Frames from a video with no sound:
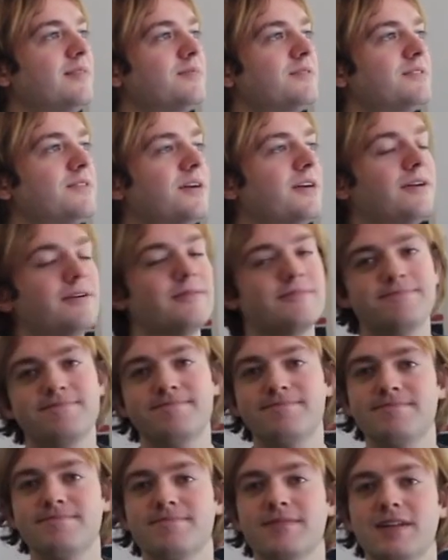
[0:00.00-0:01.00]
So
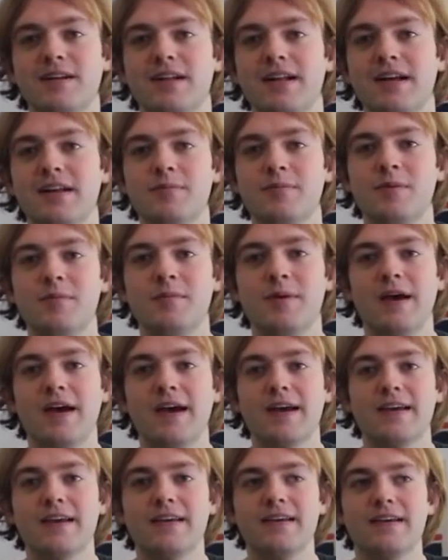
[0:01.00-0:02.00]
glad to be
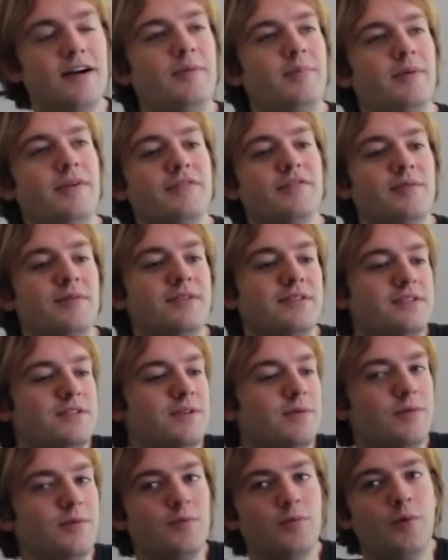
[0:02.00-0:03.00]
back. I hope everyone's
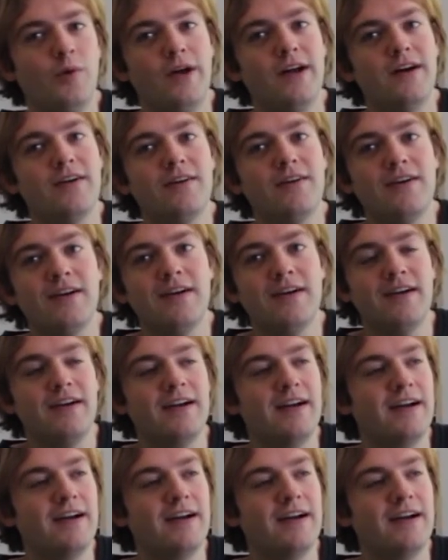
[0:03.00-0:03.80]
doing well.